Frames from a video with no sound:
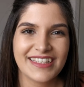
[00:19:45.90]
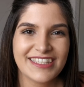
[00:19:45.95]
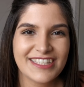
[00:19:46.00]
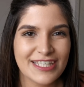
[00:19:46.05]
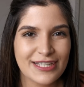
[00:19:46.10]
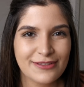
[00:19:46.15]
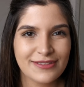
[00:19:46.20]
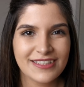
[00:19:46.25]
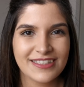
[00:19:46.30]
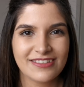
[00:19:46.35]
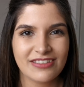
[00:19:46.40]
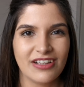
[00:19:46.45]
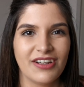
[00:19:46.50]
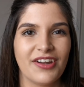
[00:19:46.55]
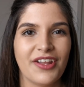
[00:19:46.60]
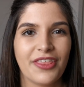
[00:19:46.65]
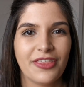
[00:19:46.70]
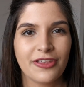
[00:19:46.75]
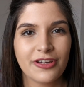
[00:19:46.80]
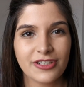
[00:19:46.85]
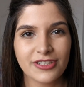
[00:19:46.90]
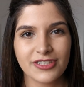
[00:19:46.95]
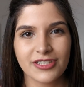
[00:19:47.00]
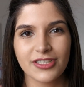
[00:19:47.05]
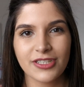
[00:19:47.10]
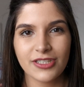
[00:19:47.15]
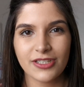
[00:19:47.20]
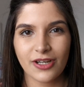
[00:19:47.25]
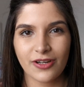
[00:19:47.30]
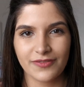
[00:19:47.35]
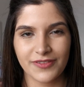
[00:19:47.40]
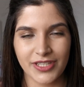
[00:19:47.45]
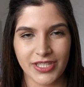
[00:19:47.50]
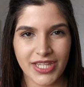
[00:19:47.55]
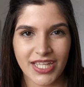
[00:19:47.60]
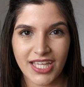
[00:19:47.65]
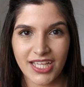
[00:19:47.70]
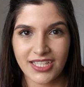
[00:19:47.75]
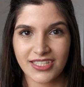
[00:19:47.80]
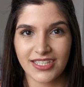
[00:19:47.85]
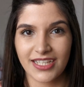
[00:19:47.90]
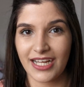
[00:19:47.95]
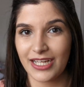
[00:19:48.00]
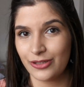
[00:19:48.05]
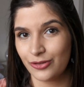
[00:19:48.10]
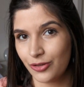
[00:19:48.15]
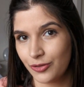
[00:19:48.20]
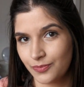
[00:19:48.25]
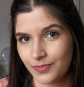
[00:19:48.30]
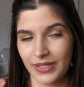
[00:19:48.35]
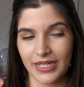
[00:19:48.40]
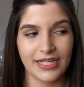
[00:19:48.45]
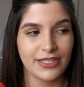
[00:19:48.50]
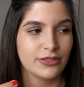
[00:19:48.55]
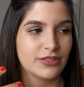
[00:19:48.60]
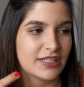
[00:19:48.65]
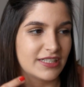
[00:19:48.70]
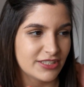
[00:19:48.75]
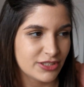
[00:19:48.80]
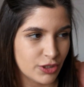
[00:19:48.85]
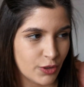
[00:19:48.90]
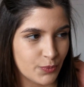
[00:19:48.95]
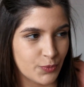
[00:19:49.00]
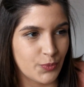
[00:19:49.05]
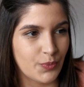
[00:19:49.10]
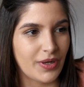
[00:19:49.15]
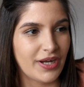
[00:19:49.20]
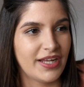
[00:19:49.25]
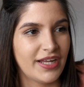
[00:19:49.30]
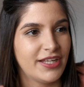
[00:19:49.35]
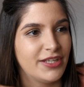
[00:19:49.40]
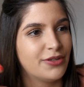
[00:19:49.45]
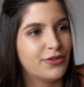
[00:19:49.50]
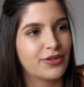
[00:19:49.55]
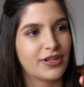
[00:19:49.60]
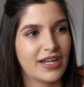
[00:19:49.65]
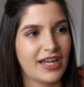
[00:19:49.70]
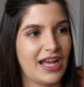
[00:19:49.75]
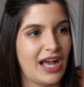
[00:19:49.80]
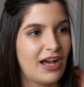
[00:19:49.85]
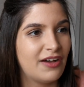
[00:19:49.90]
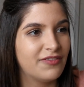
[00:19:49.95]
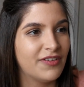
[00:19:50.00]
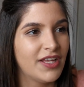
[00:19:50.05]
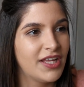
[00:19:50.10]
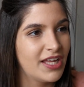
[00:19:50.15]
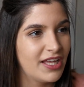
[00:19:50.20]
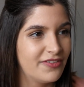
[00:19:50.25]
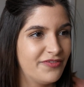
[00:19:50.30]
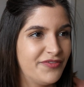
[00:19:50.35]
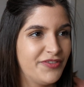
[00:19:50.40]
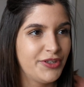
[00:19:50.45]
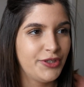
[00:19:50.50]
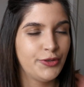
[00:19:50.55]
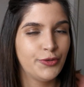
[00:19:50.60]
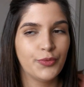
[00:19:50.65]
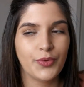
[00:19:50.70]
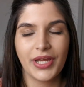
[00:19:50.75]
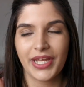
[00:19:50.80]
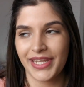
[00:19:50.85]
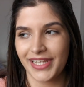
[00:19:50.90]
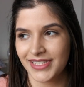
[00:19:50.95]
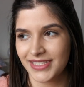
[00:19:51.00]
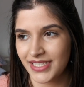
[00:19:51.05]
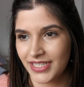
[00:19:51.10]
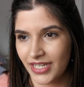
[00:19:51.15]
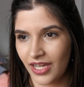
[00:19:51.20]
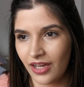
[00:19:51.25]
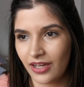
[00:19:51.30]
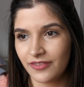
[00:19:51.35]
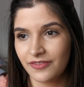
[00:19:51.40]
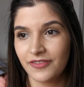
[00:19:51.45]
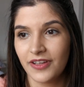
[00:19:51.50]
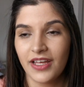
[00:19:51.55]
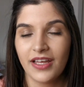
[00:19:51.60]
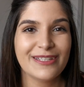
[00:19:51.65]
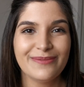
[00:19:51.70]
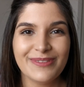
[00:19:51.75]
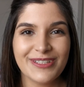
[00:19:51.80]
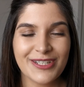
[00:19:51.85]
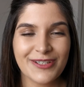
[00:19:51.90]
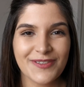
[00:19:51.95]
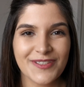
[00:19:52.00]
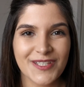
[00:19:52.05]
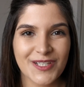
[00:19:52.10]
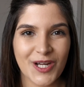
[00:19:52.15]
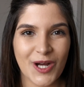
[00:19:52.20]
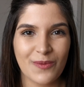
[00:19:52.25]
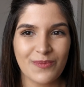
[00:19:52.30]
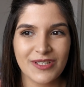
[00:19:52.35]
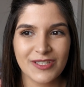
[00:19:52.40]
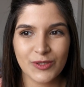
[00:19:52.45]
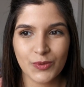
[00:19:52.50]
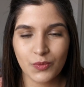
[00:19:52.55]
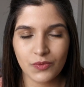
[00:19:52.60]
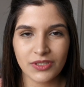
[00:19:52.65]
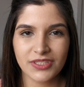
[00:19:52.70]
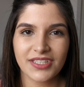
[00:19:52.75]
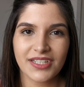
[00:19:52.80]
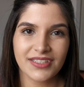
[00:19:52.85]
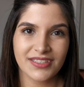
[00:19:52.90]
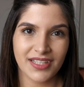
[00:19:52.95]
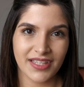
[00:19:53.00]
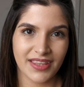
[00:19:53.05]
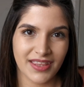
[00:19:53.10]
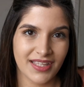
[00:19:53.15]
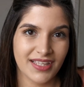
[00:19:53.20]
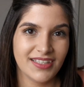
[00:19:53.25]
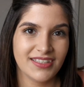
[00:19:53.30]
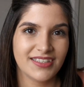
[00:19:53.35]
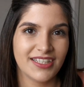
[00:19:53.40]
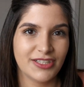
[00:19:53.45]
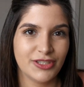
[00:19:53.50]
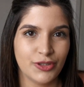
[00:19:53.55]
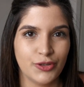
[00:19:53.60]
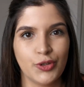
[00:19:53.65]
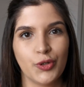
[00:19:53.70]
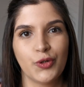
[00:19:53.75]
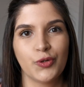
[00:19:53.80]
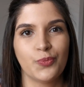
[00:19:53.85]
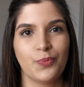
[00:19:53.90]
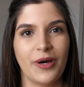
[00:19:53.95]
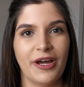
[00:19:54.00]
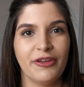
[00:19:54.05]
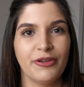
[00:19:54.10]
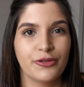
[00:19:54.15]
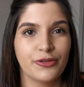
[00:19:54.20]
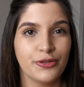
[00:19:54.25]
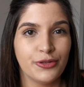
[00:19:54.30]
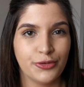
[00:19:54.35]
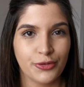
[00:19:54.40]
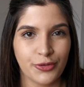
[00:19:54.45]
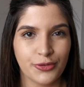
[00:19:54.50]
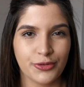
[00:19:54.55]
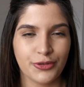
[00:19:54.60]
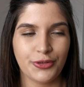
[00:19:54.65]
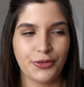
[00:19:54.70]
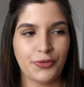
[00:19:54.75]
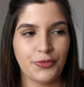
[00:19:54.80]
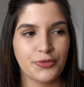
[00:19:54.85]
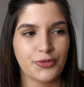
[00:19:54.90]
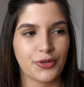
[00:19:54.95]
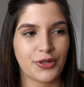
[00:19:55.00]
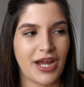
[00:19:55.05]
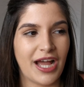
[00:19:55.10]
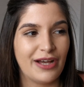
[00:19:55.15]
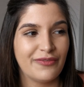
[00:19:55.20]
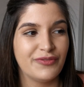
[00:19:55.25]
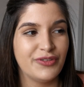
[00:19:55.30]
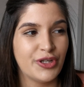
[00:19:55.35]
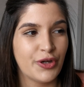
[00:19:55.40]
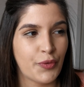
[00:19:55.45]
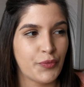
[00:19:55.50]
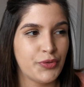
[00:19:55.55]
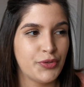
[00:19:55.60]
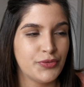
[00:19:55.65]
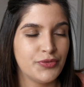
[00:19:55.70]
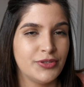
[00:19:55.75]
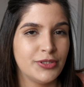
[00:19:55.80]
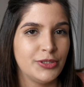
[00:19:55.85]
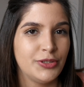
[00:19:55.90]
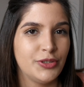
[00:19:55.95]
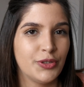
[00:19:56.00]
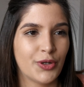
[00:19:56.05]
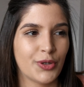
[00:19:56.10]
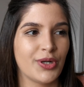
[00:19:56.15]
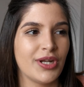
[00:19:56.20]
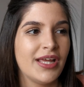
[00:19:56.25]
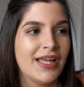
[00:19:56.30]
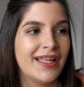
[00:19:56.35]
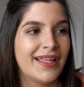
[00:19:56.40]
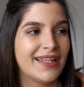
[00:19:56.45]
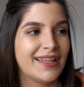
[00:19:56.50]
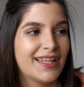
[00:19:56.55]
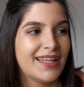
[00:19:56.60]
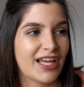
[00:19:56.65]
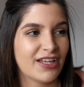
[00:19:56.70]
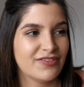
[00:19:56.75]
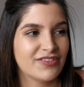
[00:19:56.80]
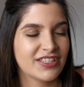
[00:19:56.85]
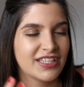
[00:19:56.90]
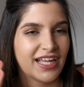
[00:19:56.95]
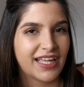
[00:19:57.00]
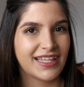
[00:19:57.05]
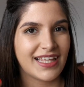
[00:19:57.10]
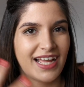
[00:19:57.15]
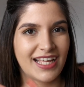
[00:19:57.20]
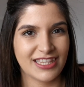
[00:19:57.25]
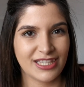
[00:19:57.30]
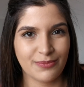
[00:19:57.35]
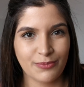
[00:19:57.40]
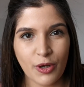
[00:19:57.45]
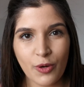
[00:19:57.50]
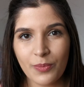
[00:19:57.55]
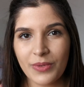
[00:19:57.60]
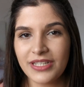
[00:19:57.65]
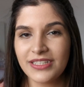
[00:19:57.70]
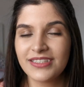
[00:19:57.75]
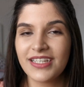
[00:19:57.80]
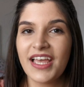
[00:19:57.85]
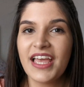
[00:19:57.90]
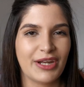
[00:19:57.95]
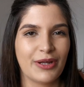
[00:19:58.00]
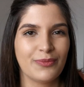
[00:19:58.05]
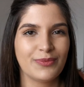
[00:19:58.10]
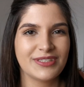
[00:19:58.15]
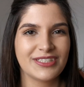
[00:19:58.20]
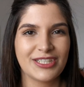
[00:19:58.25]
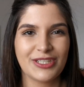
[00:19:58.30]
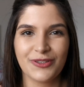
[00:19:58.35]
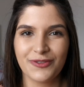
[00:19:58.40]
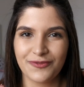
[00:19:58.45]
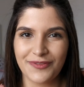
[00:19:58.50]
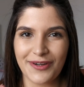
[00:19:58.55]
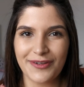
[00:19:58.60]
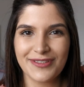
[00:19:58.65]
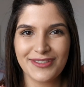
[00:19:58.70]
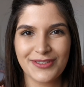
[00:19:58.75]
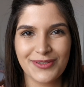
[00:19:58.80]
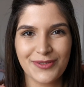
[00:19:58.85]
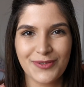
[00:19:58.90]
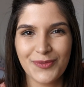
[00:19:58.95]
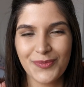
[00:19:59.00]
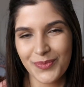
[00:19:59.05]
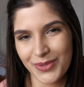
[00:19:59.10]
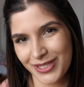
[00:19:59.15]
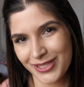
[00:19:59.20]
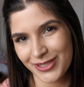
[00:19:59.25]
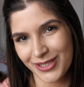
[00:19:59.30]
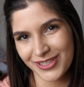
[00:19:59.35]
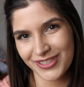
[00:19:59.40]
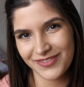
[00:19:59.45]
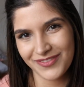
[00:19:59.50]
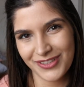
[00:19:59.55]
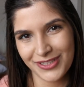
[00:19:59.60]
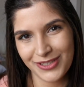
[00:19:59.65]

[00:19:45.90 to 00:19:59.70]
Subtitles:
And so these are 30 of the things that I don't buy, or I stop buying, or I have a few and it's enough. Let me know in the comments what are the things that you don't buy or you don't use or have no use in your lifestyle at the moment, and I will see you very soon with another